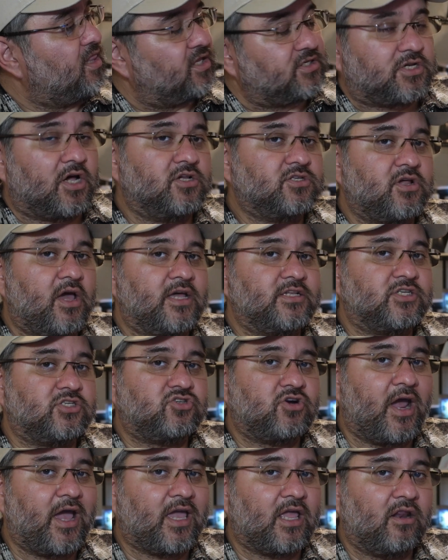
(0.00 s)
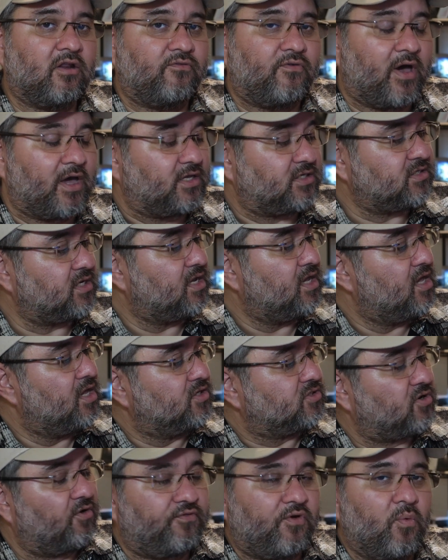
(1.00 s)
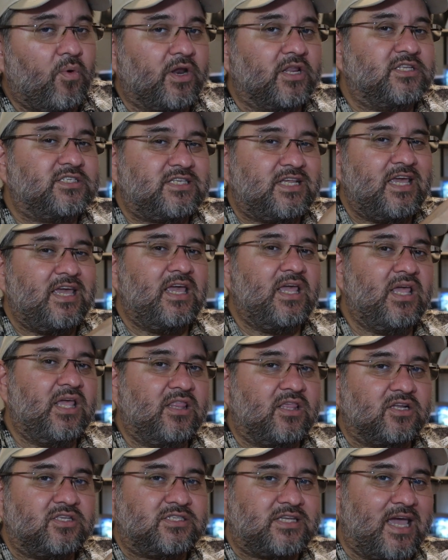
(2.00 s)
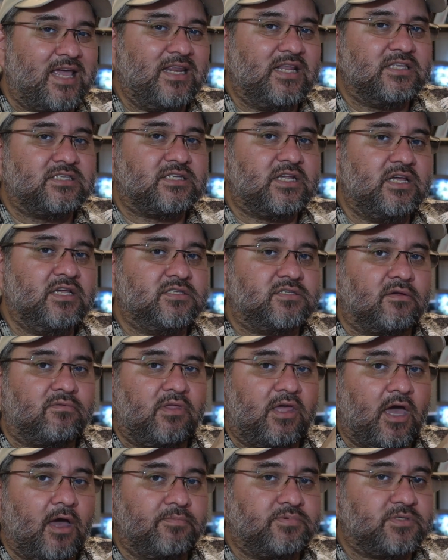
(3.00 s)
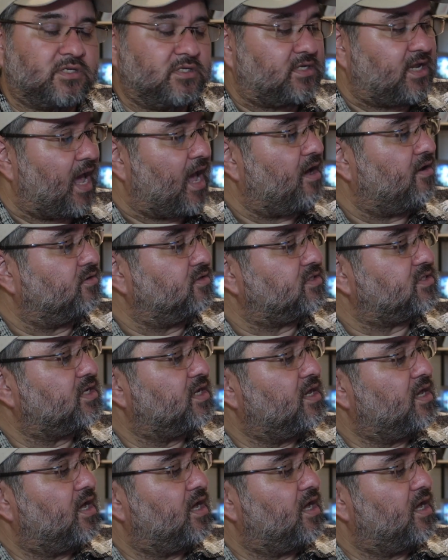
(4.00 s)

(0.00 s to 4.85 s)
This also has a tracking device, so if you want to see the tendencies of the ups and downs